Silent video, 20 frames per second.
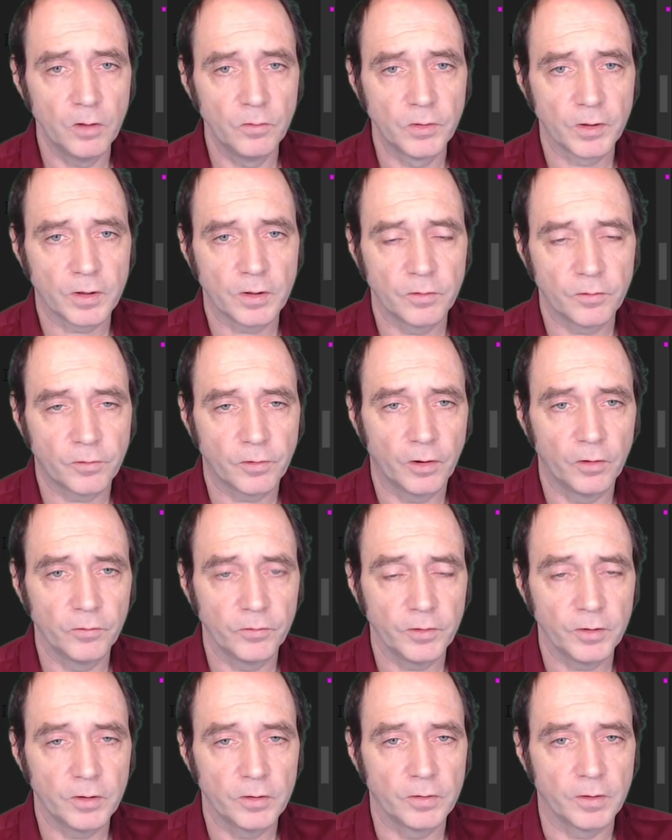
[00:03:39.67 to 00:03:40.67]
that controls the
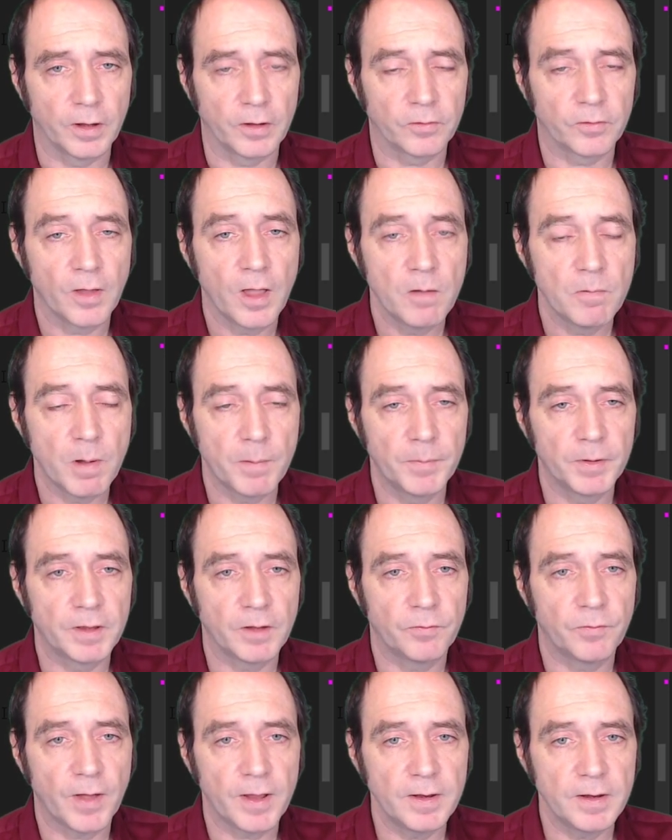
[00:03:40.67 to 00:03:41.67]
units when we're
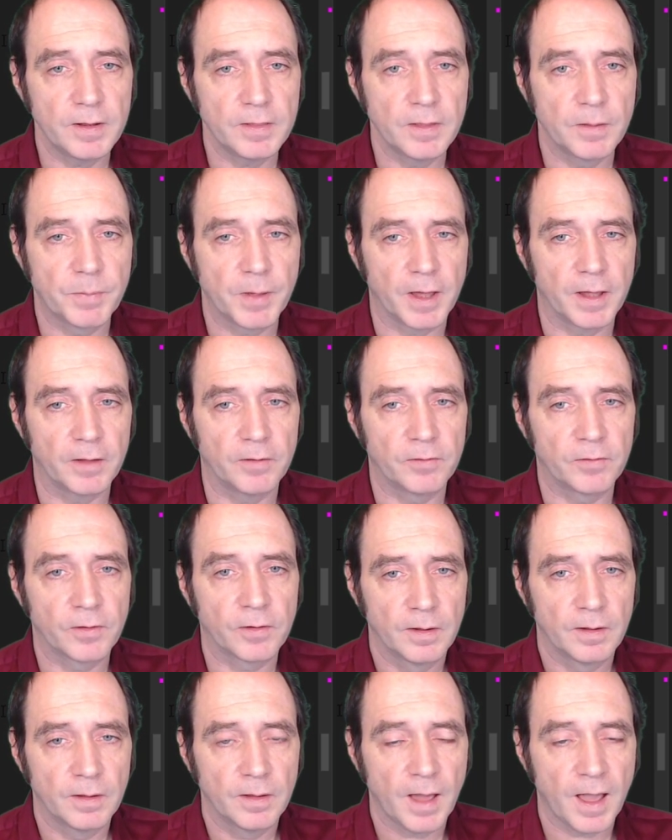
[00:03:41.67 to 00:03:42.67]
defending the base
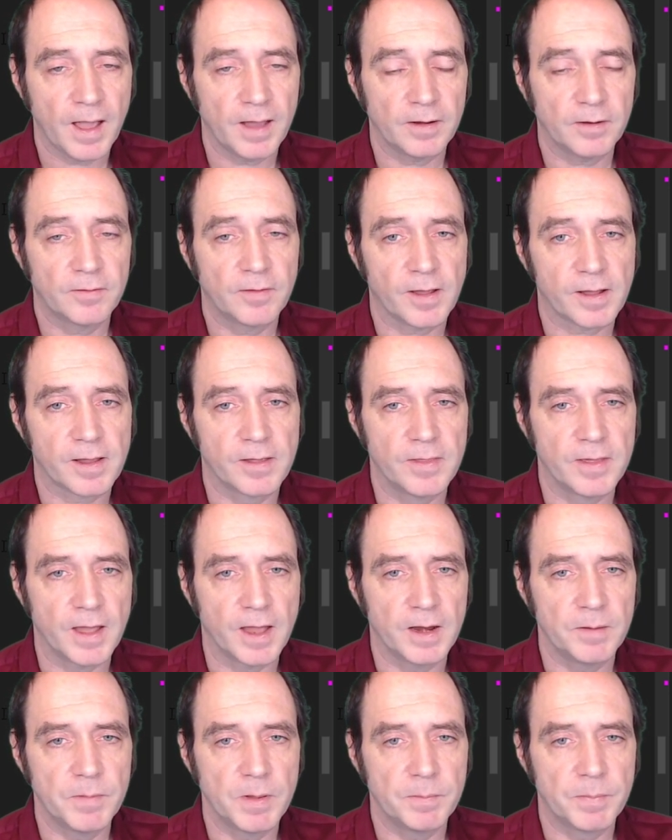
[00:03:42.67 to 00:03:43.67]
and attacking the
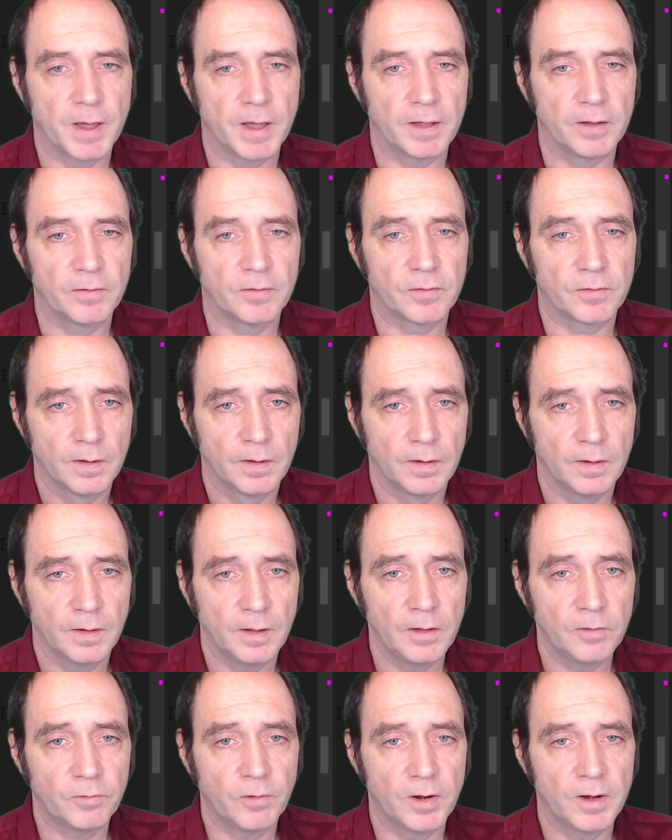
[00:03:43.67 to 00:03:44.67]
enemy base
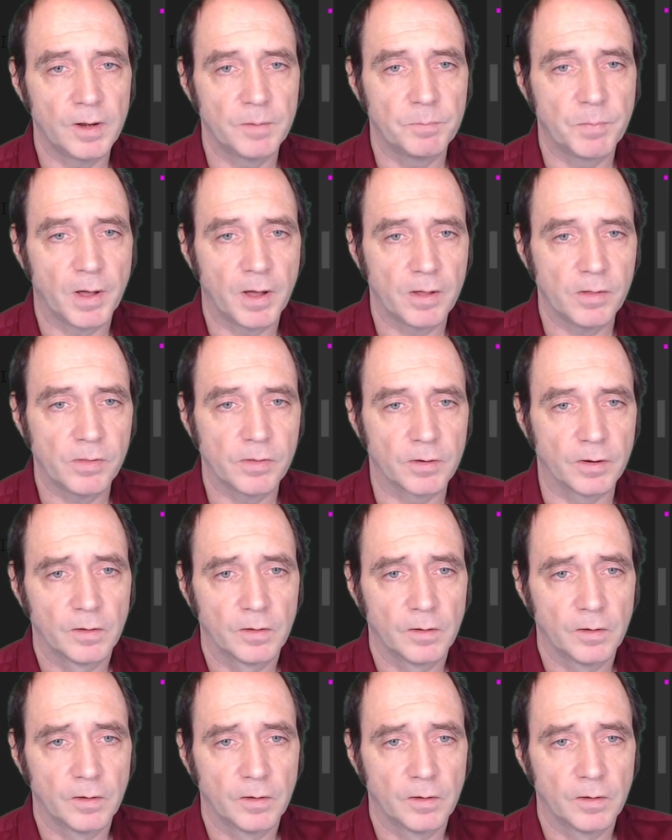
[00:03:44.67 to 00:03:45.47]
is written in Python,